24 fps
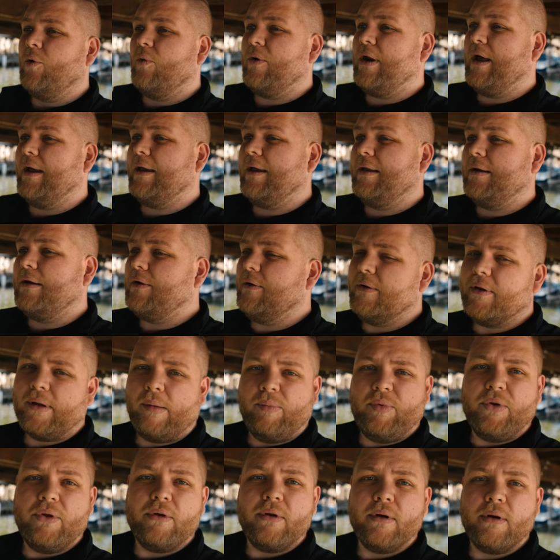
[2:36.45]
when I get it on the
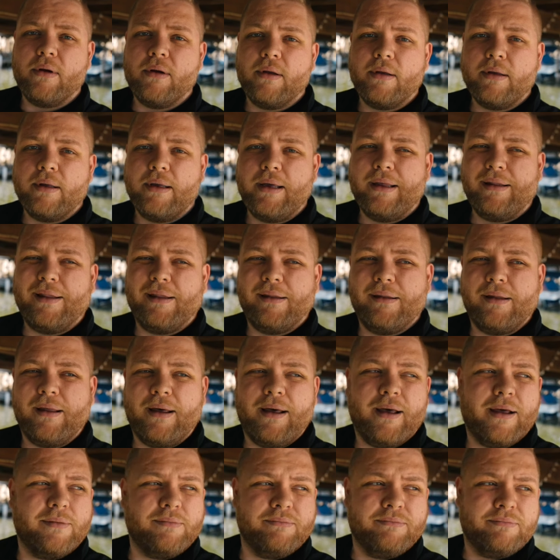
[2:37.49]
computer and
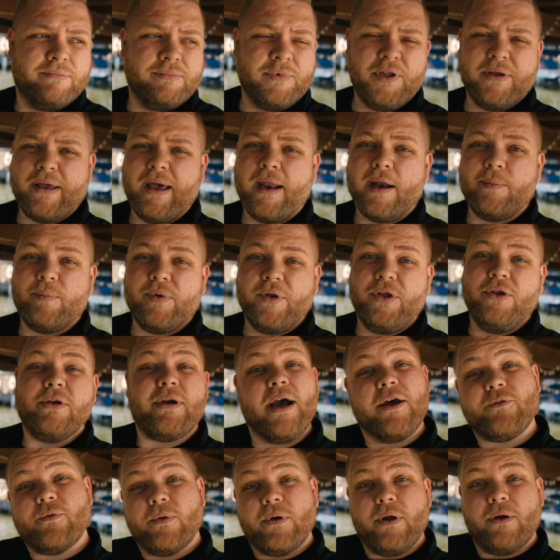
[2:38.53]
look at it. But you
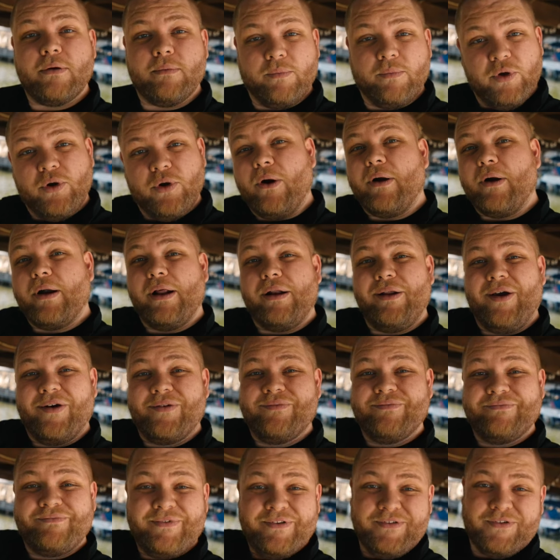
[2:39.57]
guys will know, you already know.
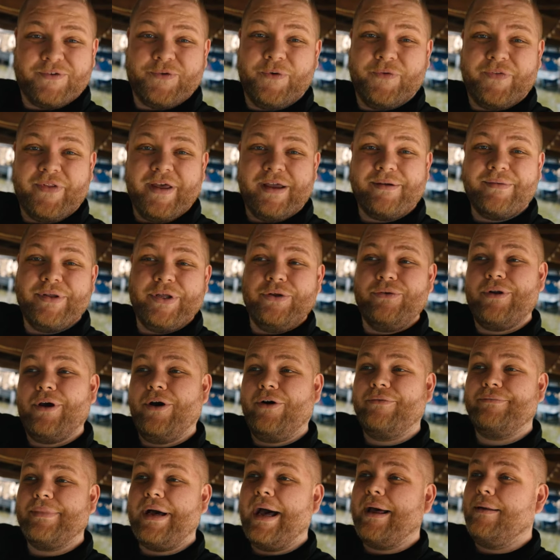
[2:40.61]
It's the cool thing. You
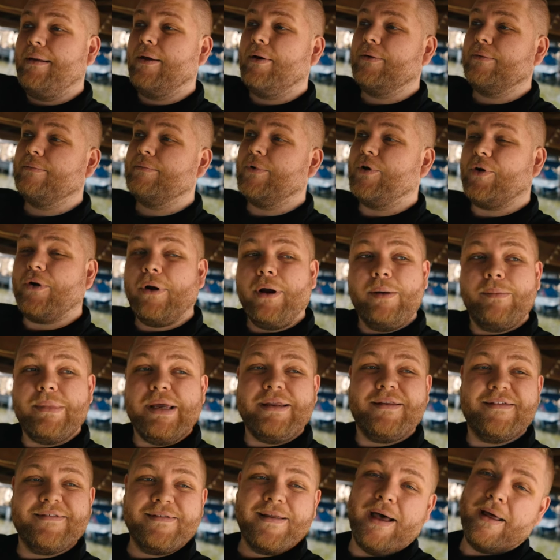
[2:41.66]
know, I don't, current
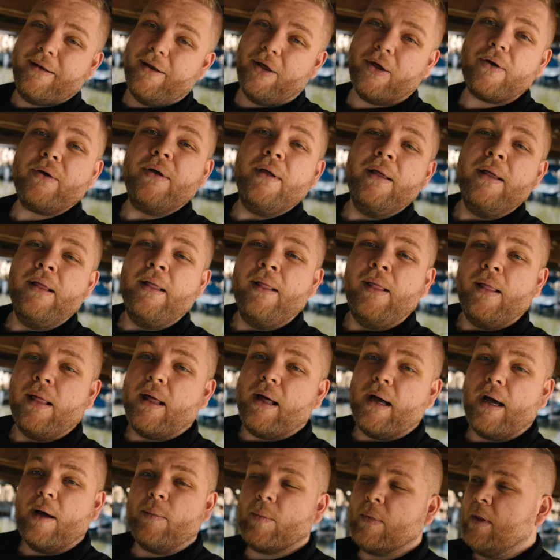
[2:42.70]
me does not know.
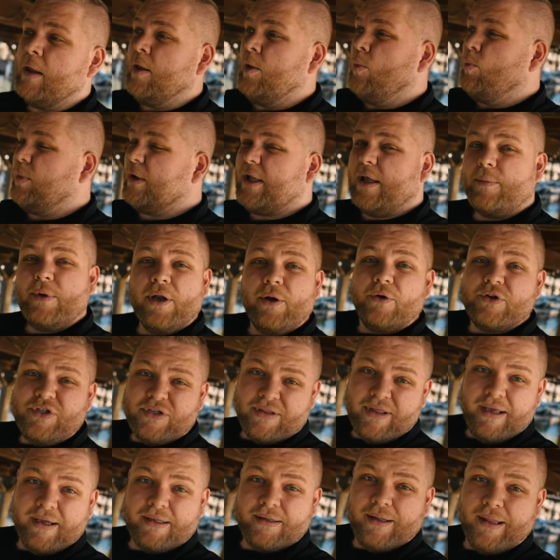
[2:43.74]
But let me know what you
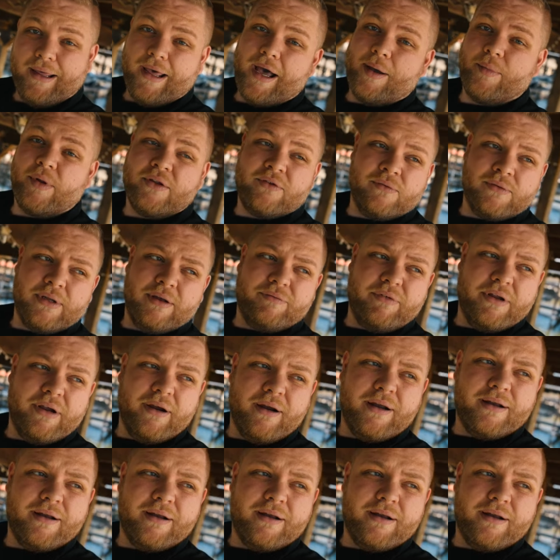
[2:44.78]
think in the comments. Would love to hear